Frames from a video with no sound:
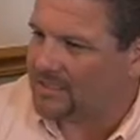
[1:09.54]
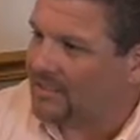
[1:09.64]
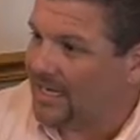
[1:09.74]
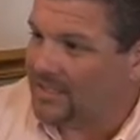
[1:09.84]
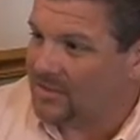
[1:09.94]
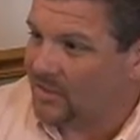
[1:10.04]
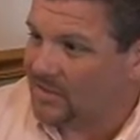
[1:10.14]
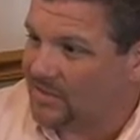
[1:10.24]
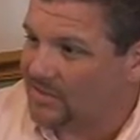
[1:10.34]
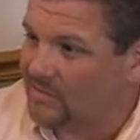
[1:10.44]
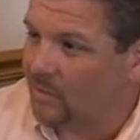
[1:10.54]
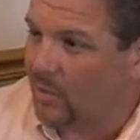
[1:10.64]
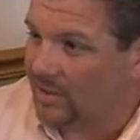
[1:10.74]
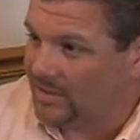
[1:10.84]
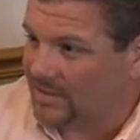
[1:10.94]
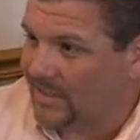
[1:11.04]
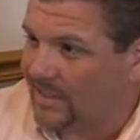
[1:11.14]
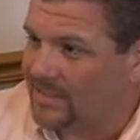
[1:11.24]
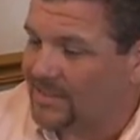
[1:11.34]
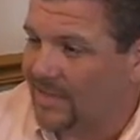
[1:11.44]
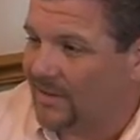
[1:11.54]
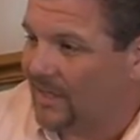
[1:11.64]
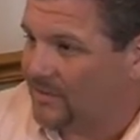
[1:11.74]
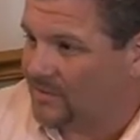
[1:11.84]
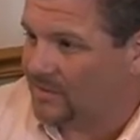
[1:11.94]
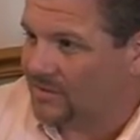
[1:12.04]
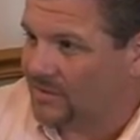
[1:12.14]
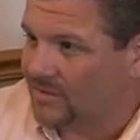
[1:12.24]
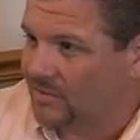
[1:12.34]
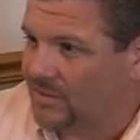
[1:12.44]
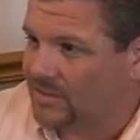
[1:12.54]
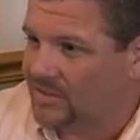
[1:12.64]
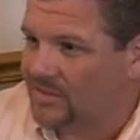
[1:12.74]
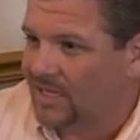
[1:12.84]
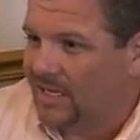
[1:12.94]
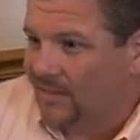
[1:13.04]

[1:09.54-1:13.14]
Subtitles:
just ask questions, warning signs, how to handle certain situations,